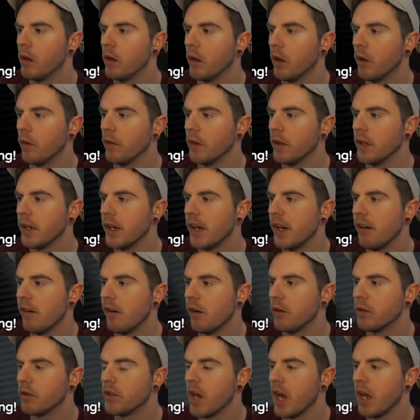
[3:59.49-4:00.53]
And hopefully
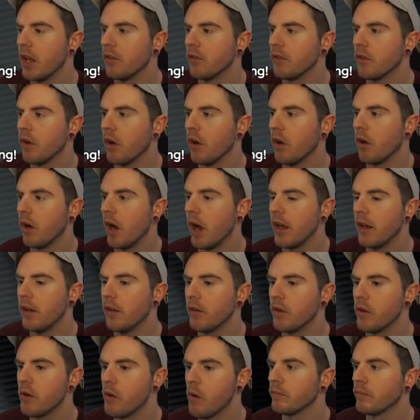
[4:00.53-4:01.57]
heroes, 10s or
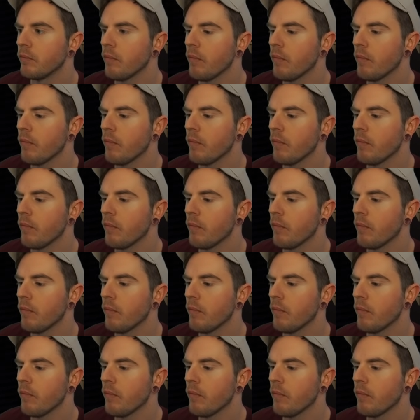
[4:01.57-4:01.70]
8s.